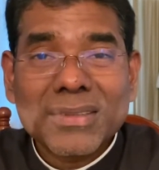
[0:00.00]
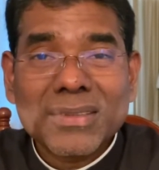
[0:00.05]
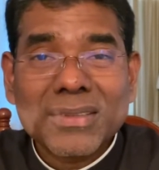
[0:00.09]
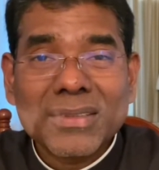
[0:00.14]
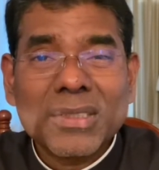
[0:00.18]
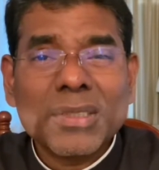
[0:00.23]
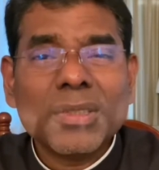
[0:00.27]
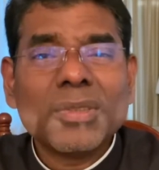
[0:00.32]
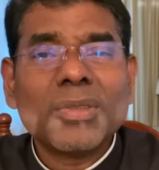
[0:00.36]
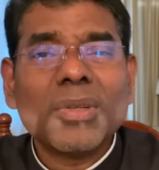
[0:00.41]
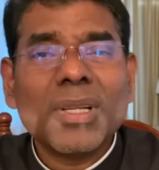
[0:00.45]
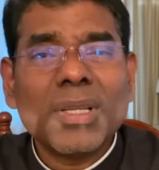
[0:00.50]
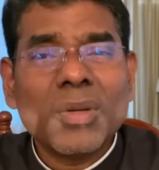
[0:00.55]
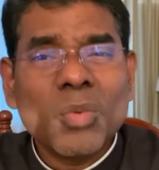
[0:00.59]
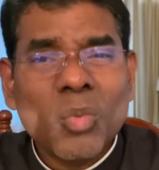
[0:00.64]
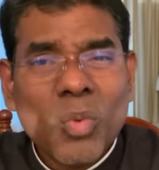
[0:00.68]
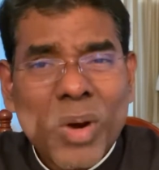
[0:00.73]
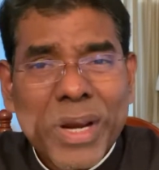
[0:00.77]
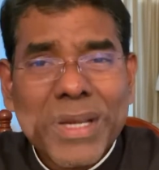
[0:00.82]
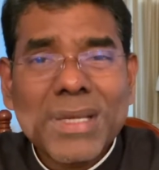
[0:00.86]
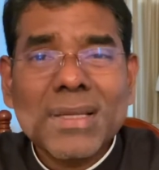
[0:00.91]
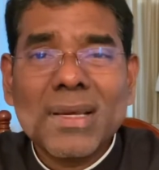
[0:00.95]
There is only
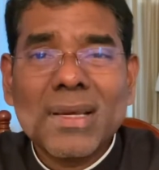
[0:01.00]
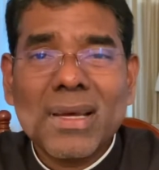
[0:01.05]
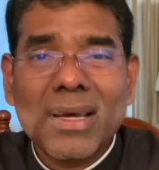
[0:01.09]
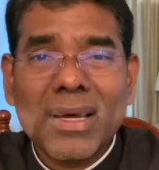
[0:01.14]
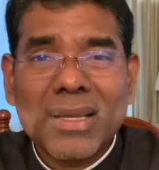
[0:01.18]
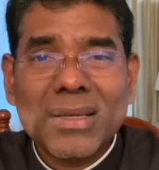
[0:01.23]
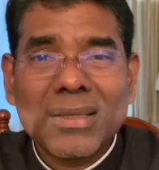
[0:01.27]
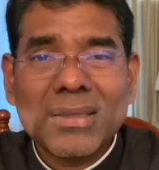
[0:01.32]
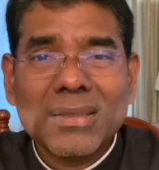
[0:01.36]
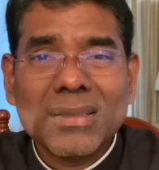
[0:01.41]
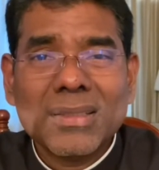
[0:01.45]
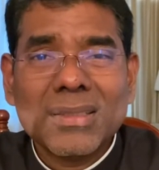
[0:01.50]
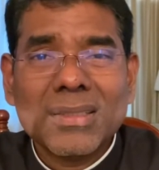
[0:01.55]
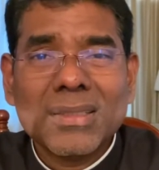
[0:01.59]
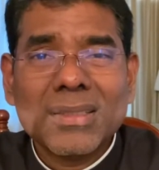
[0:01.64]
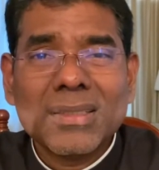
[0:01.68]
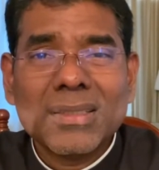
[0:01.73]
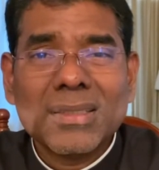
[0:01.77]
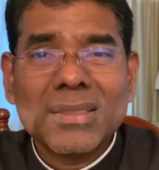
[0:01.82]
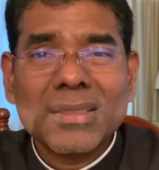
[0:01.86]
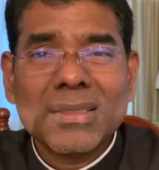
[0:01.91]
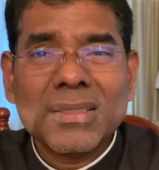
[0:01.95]
one God,
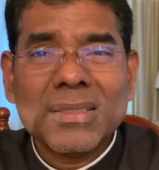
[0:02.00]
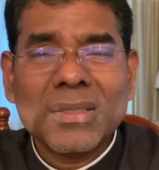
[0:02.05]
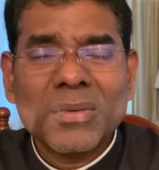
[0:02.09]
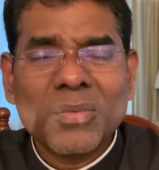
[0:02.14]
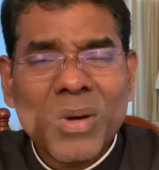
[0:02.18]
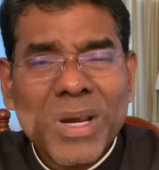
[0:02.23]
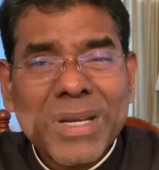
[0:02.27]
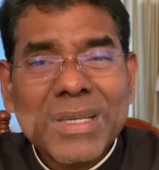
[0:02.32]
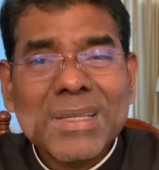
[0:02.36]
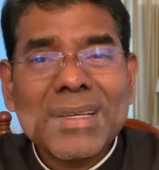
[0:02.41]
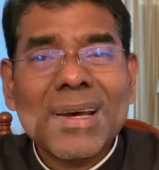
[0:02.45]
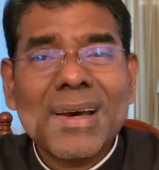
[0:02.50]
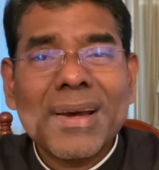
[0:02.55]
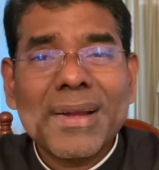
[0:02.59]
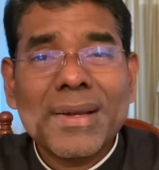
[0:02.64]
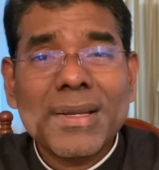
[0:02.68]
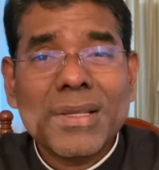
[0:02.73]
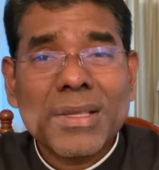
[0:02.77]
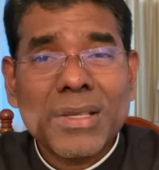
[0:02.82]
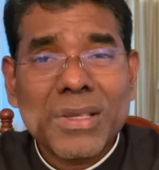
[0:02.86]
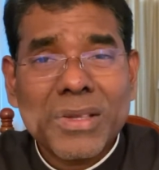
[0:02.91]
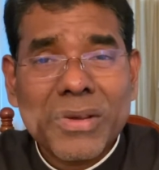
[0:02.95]
the one
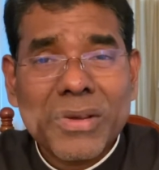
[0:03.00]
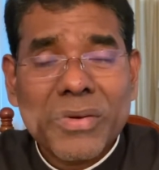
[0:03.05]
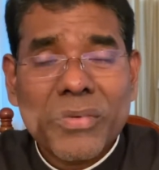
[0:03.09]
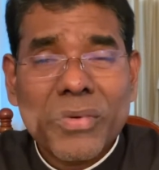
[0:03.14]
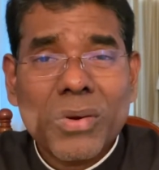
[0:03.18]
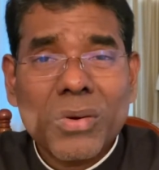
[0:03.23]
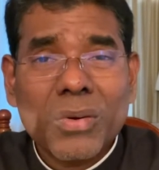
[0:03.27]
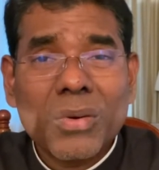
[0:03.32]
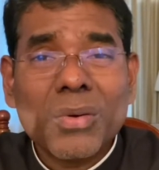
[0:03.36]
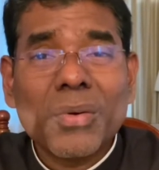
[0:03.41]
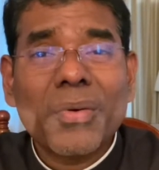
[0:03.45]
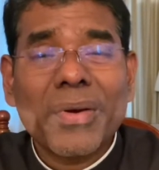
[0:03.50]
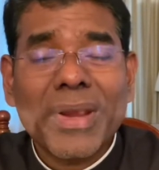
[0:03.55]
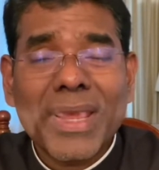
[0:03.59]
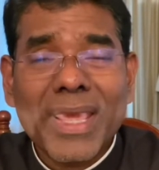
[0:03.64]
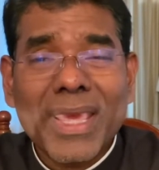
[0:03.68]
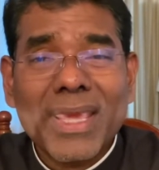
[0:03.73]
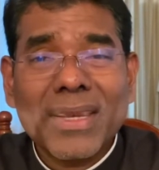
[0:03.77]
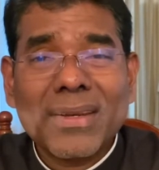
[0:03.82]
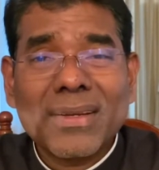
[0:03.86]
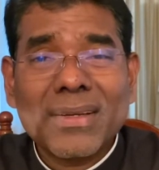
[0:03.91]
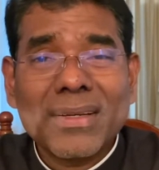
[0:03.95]
God he, who
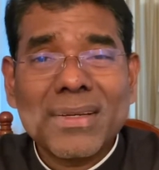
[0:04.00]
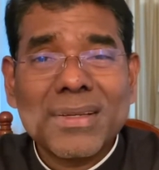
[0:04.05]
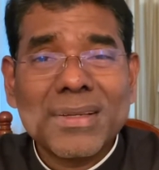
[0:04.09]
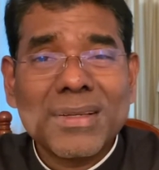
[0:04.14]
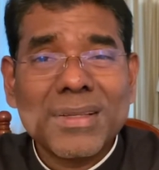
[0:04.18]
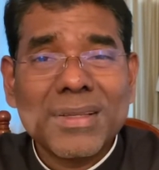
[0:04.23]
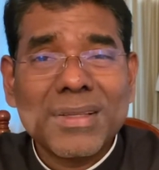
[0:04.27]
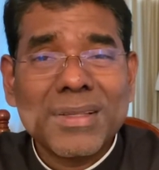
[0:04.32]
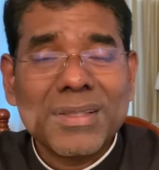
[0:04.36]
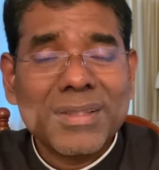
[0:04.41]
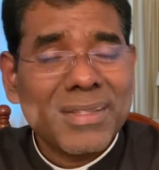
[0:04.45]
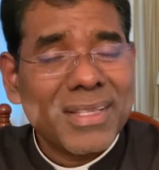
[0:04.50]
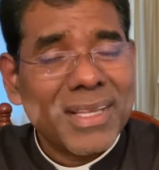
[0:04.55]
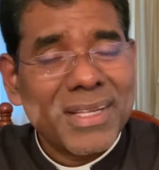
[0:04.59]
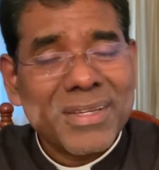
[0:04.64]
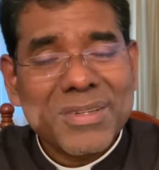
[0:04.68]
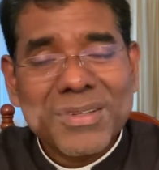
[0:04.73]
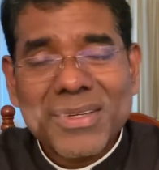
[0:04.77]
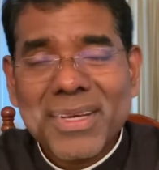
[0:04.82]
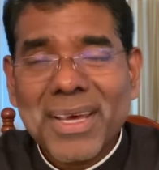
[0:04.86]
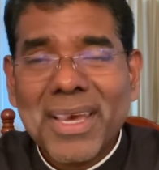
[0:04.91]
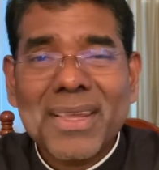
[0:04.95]
created the
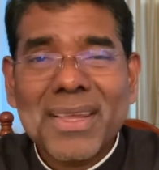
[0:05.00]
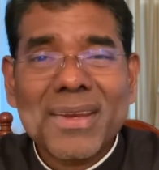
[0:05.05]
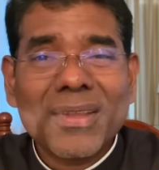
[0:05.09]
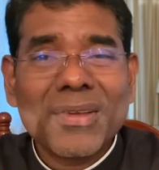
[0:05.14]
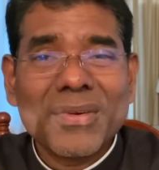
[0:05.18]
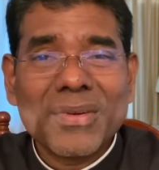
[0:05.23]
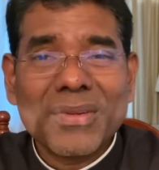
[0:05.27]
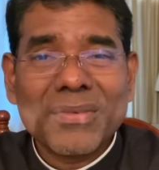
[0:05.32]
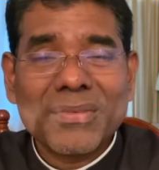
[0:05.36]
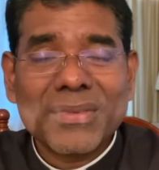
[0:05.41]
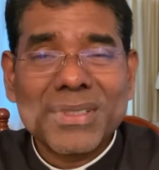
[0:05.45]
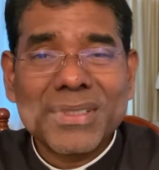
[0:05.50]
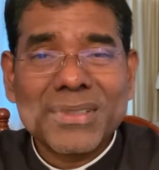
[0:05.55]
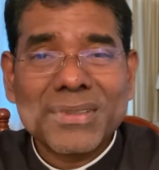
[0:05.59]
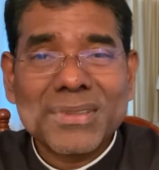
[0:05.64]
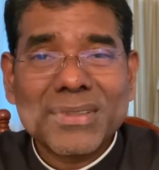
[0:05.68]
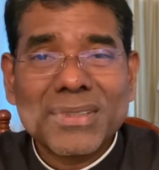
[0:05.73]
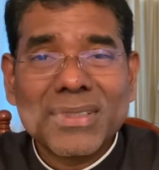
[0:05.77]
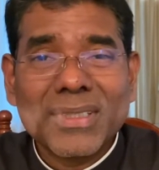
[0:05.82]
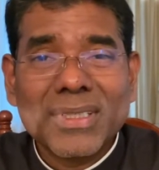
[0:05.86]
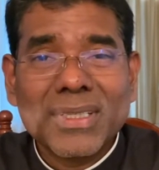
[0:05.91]
entire universe,